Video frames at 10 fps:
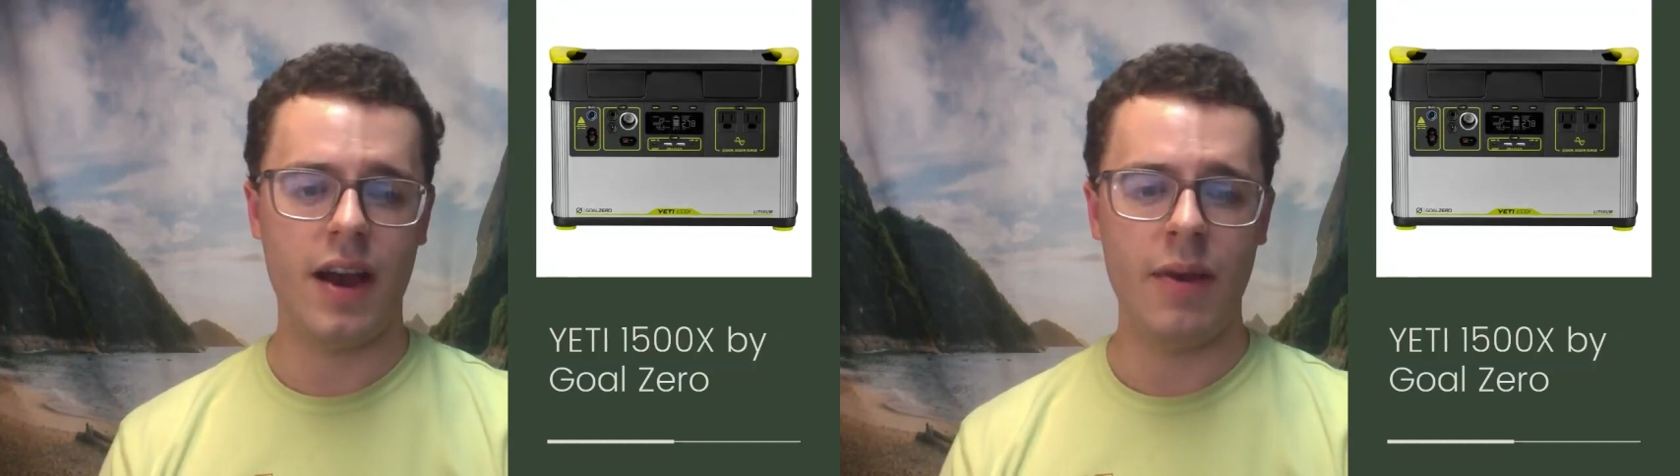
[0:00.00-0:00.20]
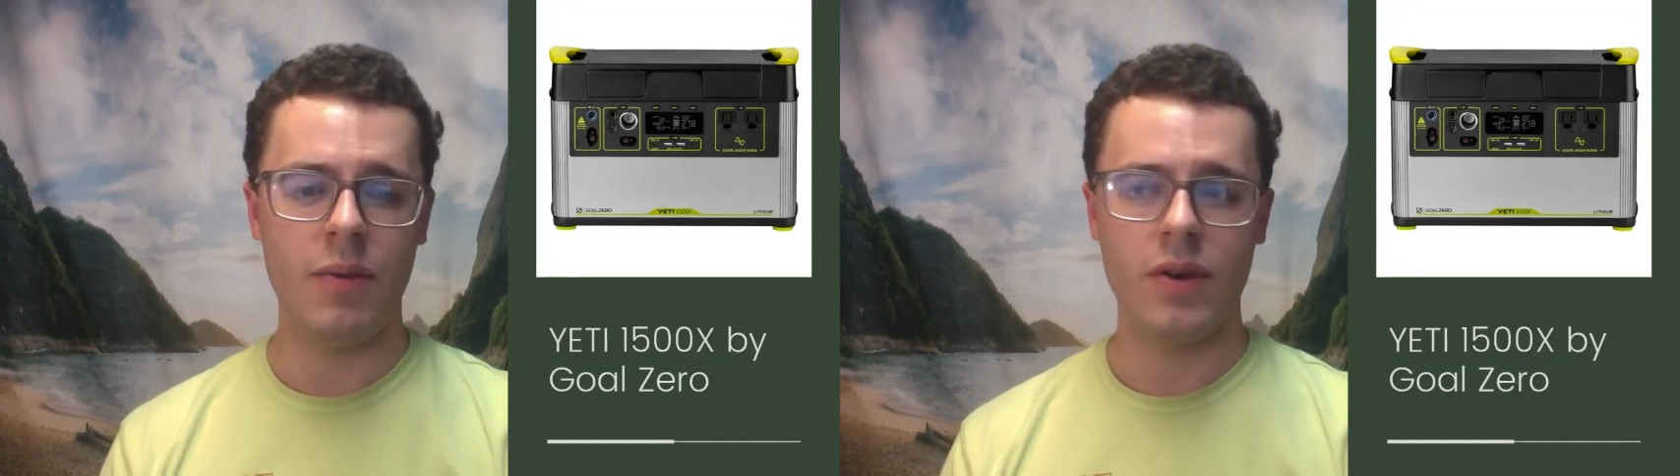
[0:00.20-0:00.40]

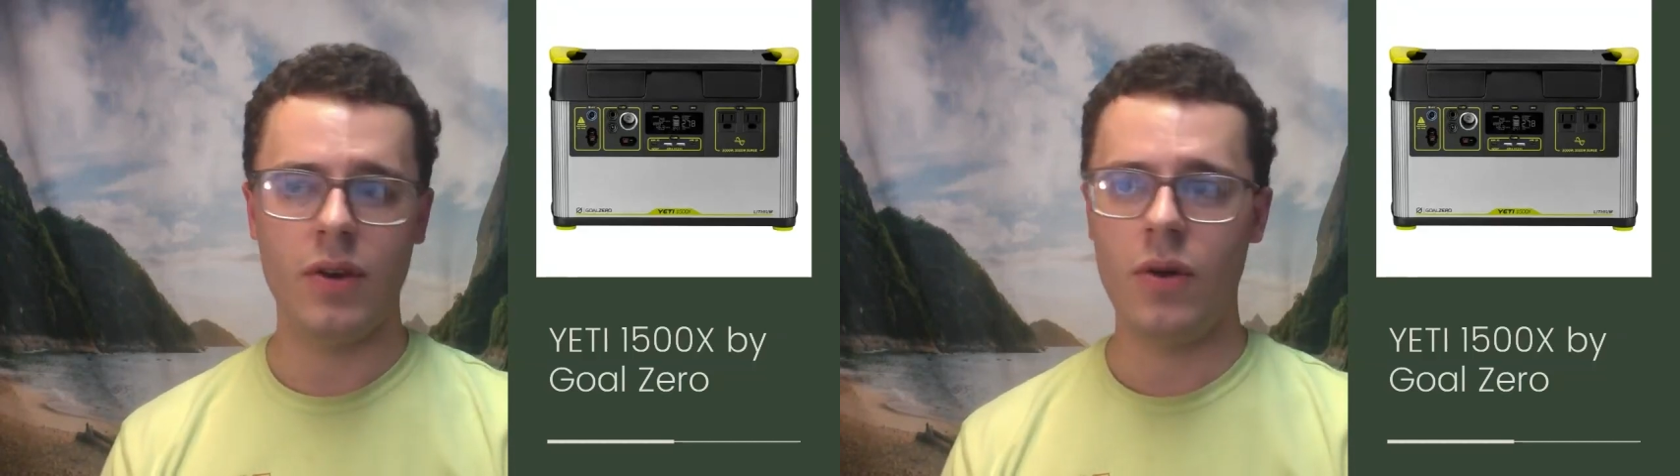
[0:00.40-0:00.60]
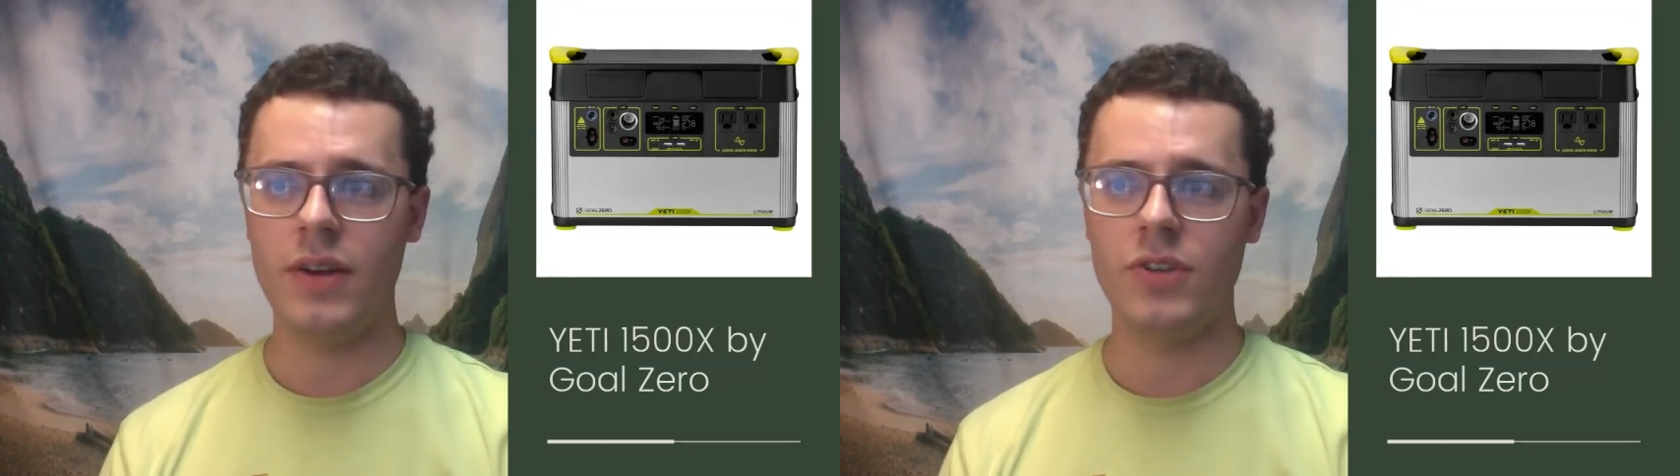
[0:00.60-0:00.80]
I want
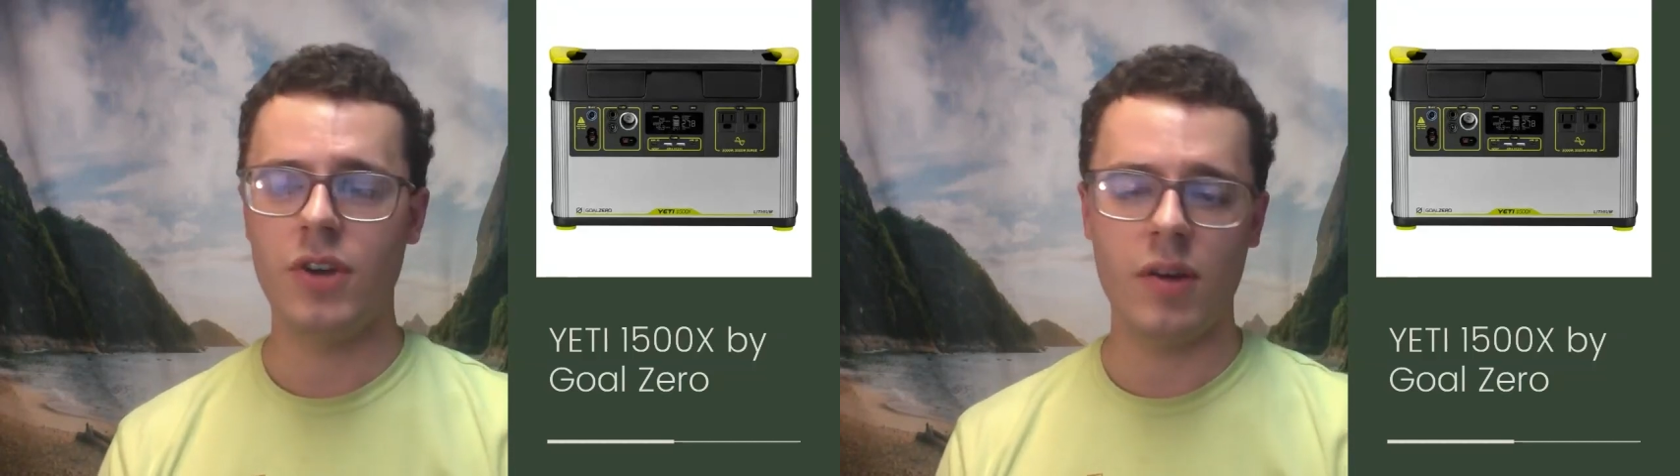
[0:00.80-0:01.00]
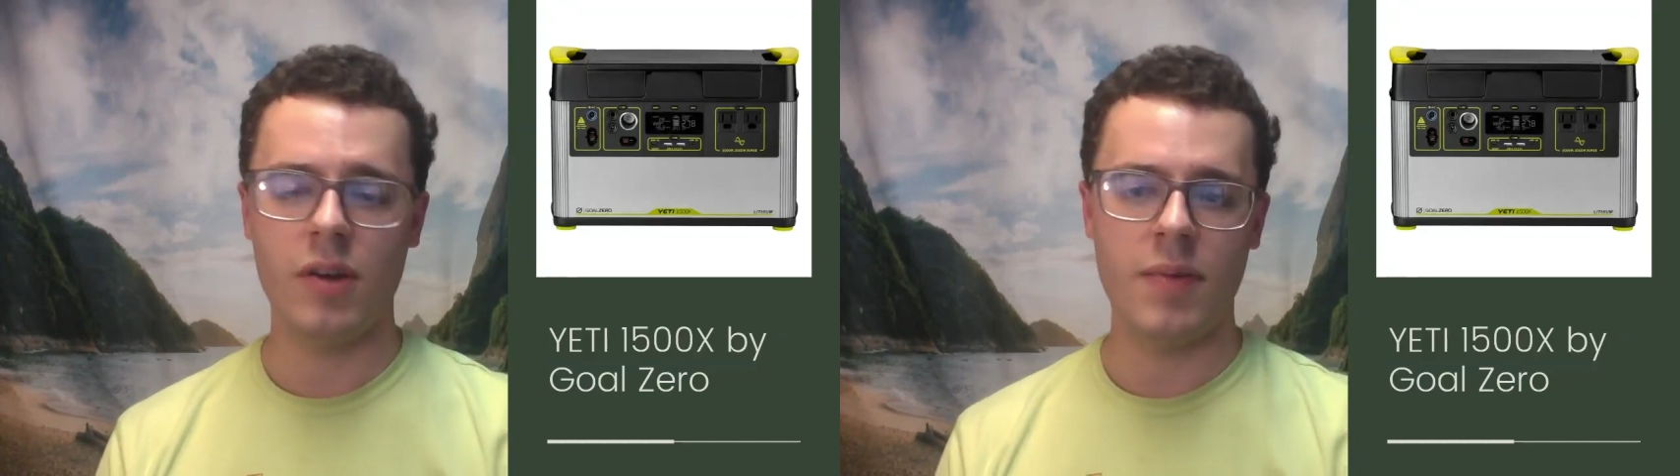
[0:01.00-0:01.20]
to go ahead and
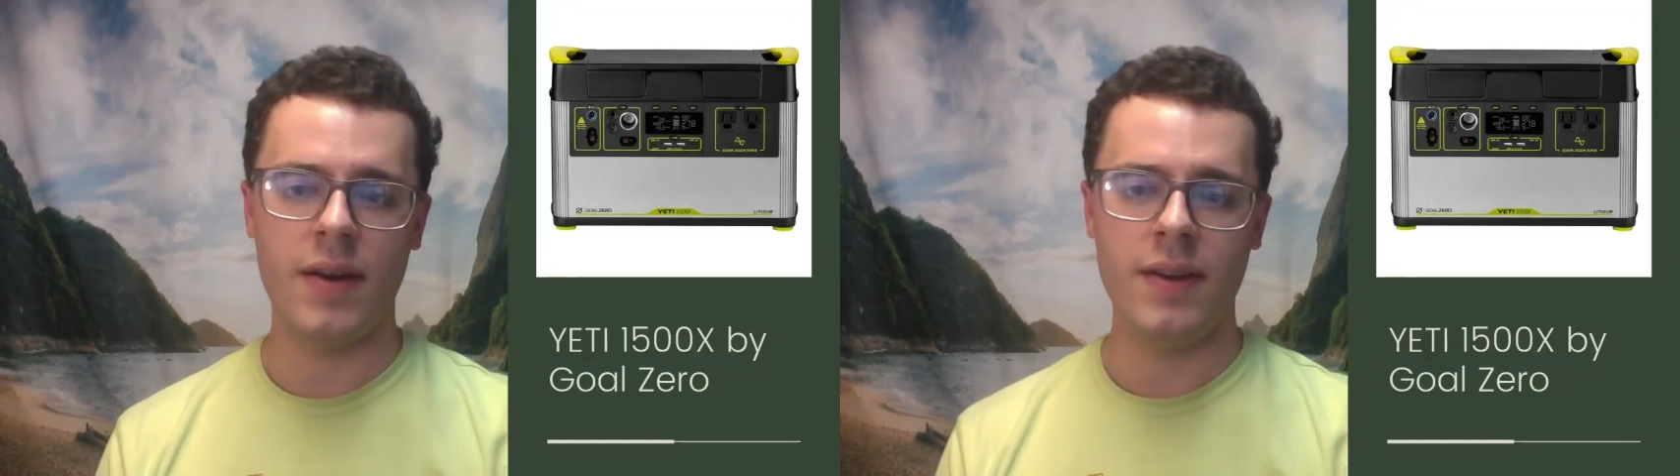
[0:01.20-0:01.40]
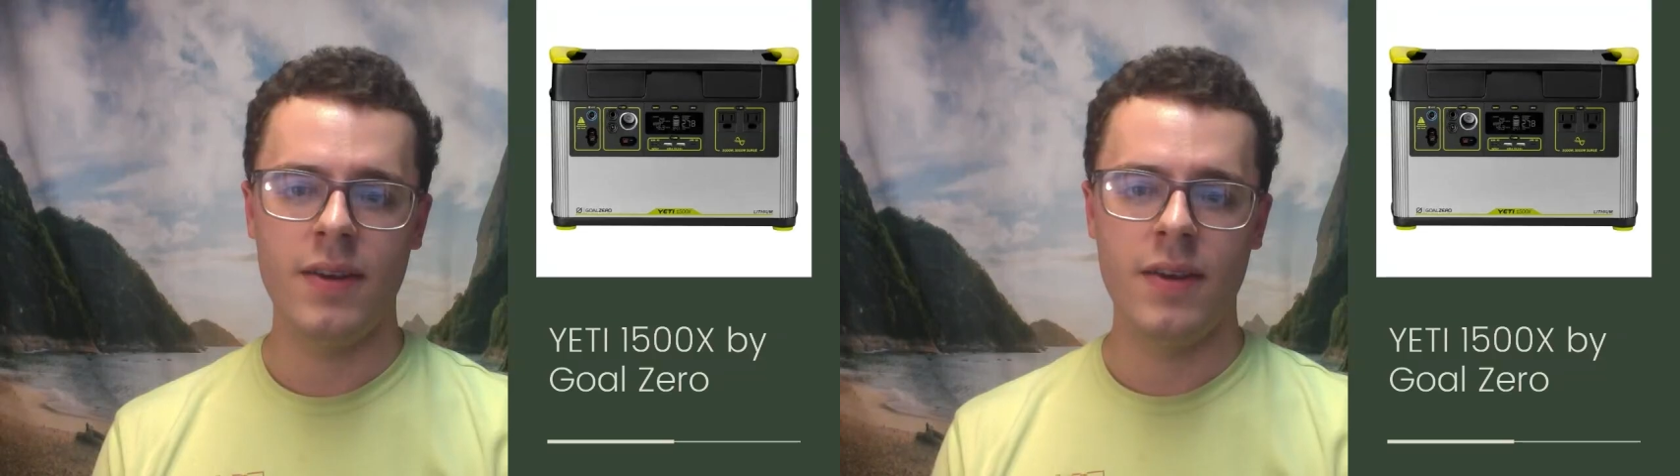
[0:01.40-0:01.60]
talk
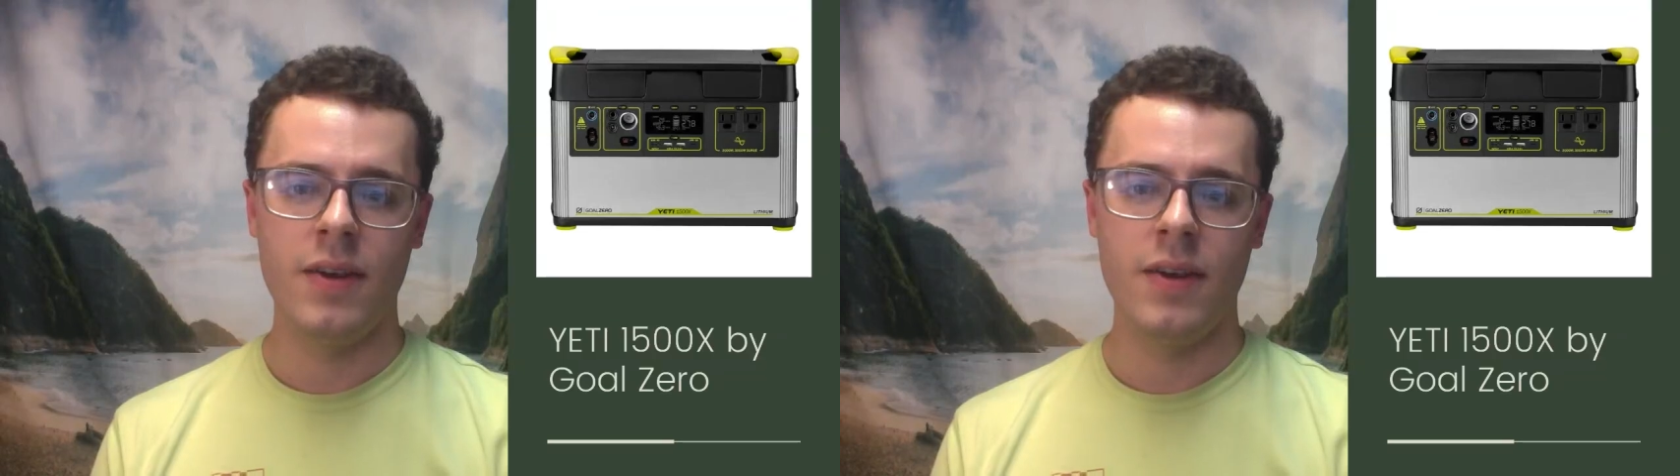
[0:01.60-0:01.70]
about it